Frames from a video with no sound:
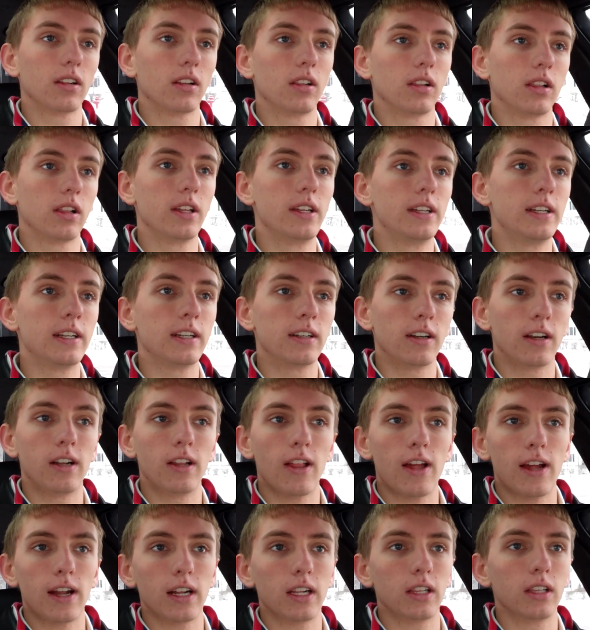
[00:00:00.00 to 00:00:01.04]
cleaner and a
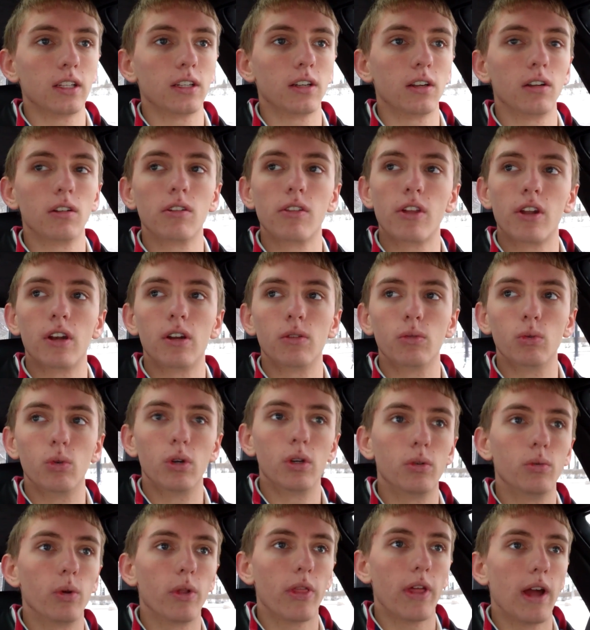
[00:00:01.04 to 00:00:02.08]
lot clearer than it
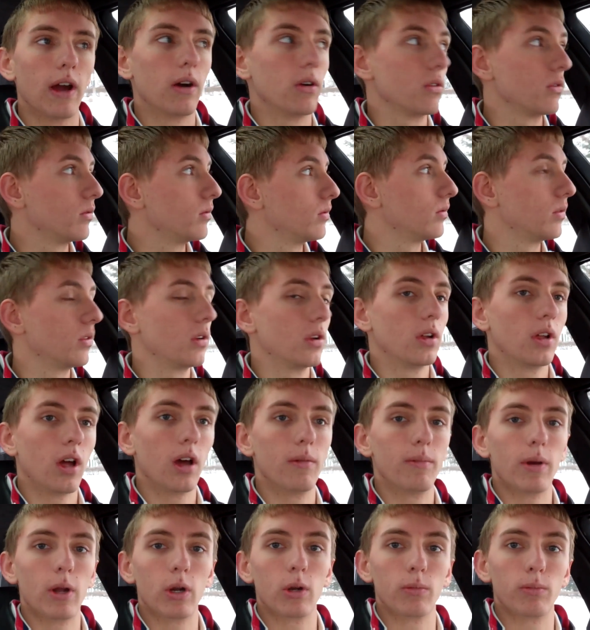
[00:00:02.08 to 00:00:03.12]
would without
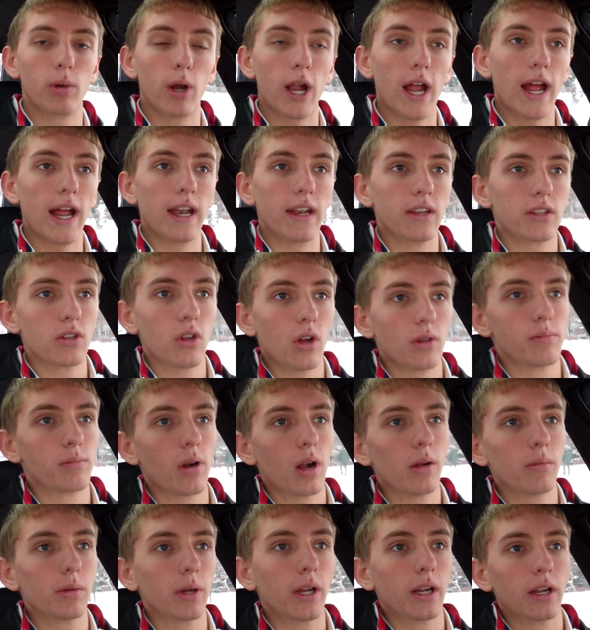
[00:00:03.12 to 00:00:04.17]
a better brand. So I'm
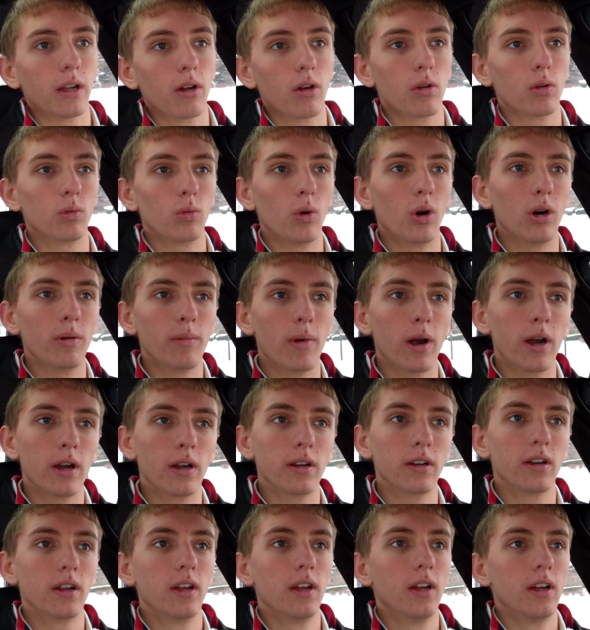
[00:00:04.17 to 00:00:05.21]
probably going to go to
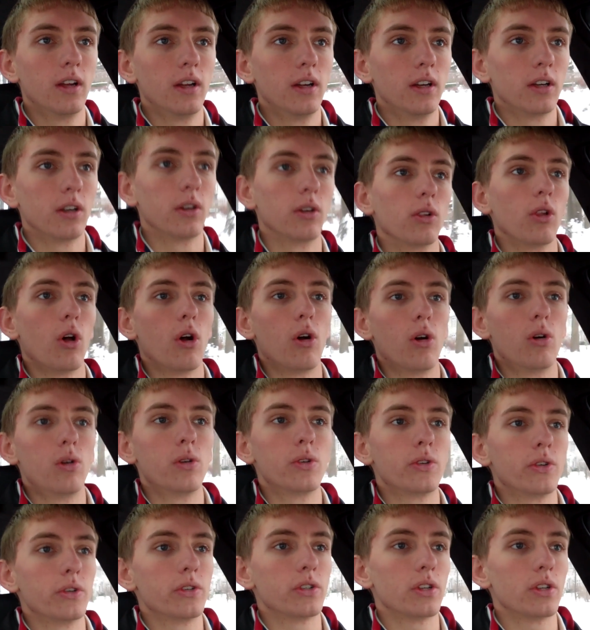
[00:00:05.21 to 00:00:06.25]
Walmart or Lowe's or